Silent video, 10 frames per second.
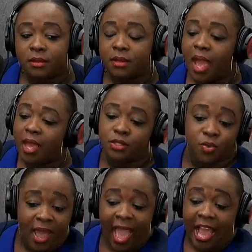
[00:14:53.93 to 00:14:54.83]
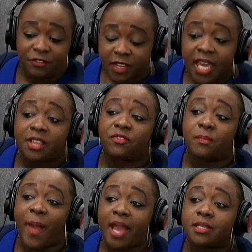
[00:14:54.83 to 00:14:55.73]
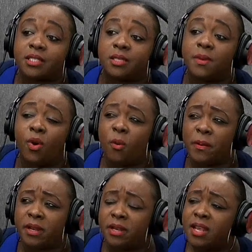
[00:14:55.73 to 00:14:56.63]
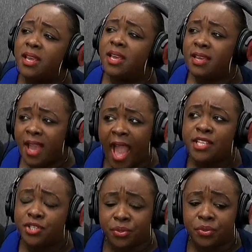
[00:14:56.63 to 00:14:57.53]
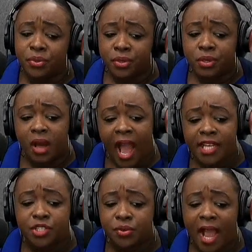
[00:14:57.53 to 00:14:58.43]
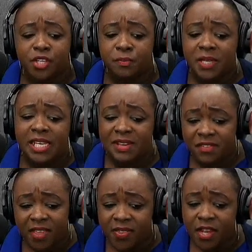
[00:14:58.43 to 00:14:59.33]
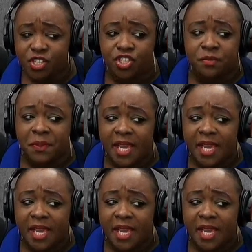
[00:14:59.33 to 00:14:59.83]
And do I advocate for banks to be open? I do. I do believe that there should be a